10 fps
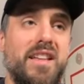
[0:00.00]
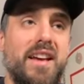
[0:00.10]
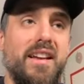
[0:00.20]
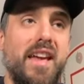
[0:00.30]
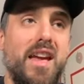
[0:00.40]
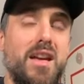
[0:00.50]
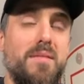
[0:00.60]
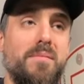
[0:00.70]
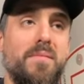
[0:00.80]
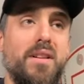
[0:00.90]
that
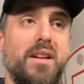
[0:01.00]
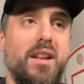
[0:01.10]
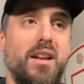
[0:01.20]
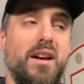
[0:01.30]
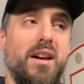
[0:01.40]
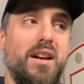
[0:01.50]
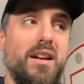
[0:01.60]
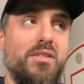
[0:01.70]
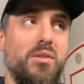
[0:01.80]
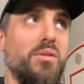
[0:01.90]
game, it
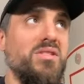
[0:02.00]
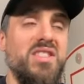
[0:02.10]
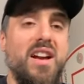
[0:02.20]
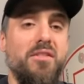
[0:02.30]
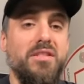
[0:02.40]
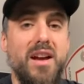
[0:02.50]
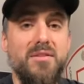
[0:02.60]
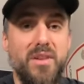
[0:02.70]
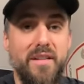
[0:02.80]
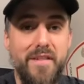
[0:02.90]
there was several
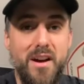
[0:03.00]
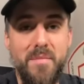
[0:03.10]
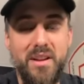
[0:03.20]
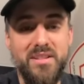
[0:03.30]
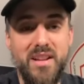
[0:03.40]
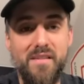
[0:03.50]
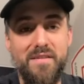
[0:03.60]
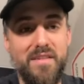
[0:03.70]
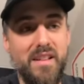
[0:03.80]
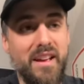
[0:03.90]
times where I found
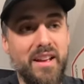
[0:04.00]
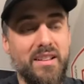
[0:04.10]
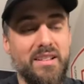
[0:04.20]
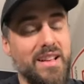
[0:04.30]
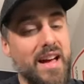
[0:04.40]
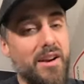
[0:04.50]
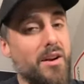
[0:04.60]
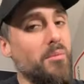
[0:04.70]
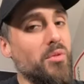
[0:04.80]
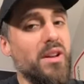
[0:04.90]
myself like, I don't
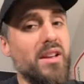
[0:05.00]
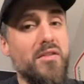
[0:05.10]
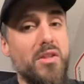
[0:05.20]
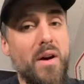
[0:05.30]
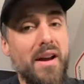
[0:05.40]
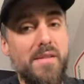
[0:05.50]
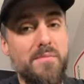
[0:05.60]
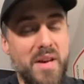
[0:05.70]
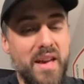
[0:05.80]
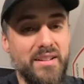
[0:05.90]
know, even though I
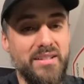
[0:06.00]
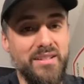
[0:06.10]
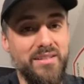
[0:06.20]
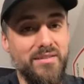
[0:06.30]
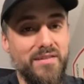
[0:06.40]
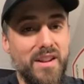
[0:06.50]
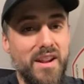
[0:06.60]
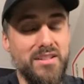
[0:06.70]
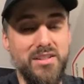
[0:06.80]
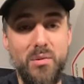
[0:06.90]
picked
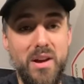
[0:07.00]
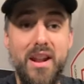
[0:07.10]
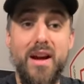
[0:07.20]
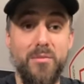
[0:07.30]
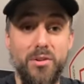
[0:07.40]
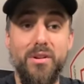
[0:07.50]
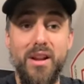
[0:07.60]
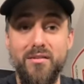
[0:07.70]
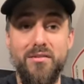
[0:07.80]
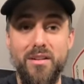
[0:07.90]
Phoenix to win, I'm
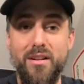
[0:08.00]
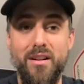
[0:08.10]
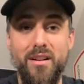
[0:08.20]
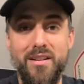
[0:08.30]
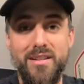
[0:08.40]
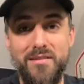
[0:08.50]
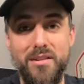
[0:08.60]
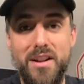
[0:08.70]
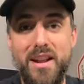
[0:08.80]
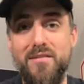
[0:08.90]
rooting for
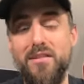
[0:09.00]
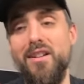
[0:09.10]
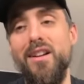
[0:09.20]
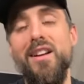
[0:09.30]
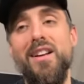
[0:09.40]
Denver.